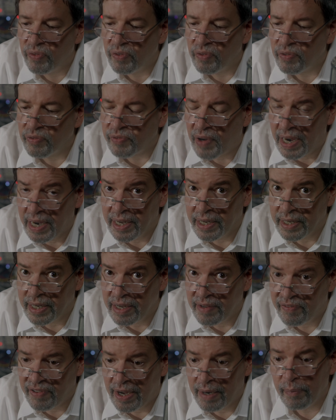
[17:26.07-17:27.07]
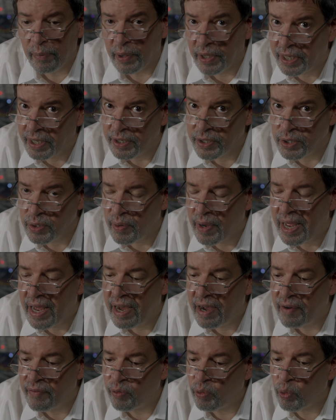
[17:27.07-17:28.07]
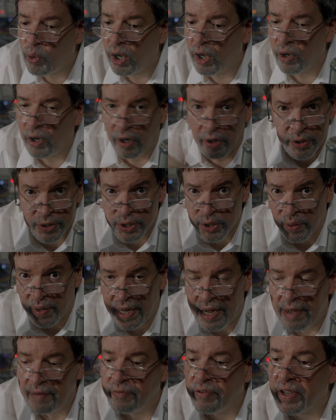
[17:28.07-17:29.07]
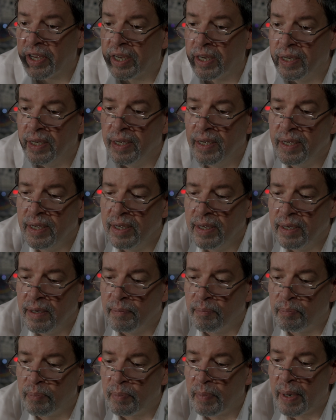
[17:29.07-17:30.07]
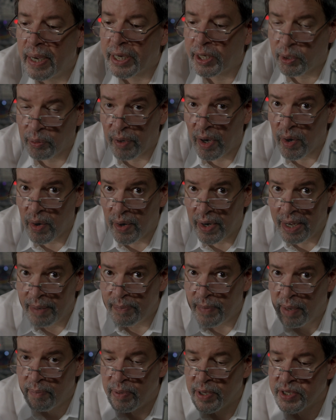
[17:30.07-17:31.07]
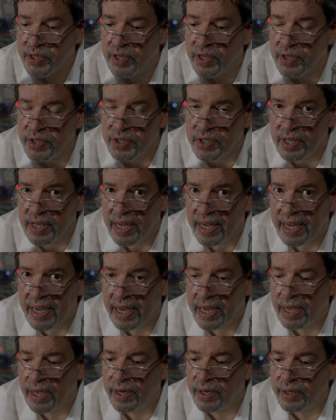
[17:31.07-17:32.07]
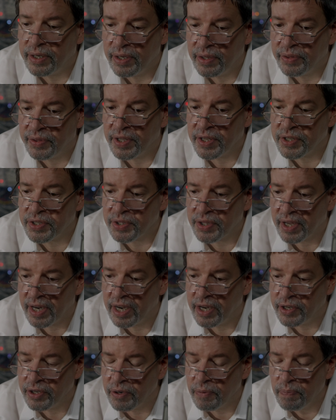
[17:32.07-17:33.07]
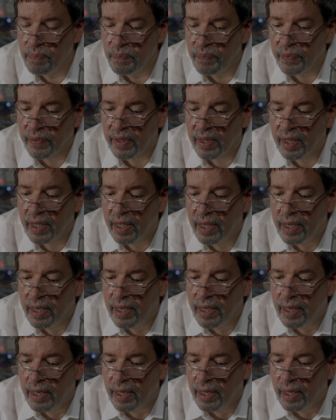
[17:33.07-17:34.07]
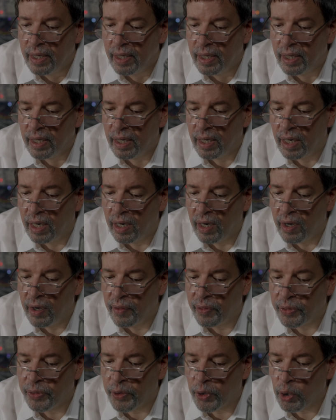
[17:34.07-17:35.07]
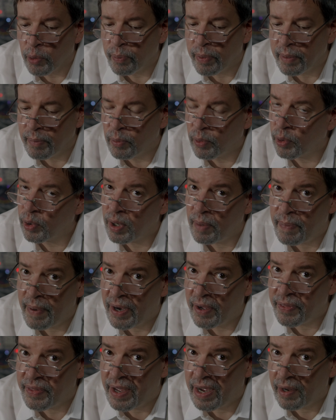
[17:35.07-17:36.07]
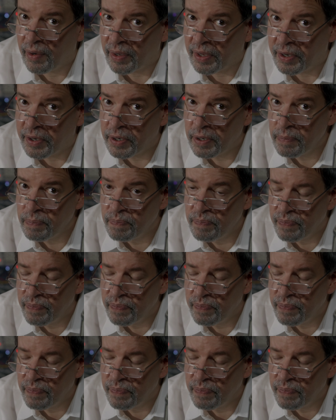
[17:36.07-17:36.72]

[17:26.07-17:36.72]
find a family to have while also having my career and my business and this that I do. Uh, there'll be more about that later.